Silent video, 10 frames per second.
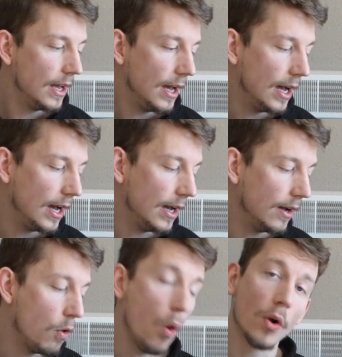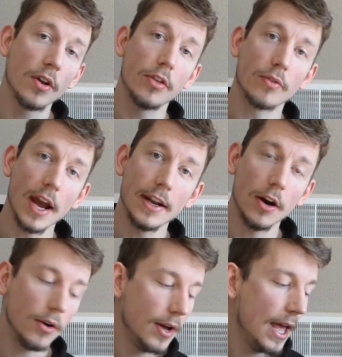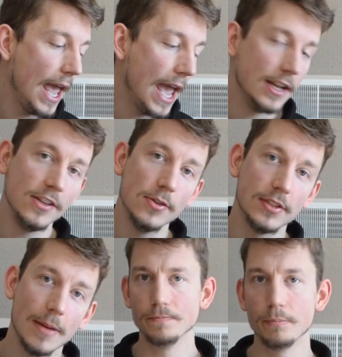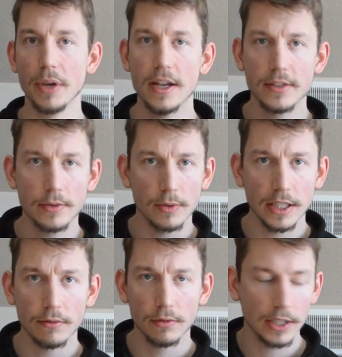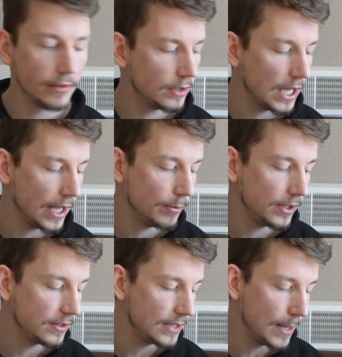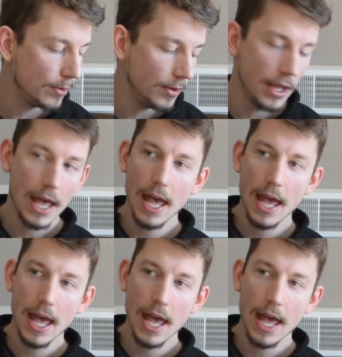or the Rhino and use it because it's really reliably stable,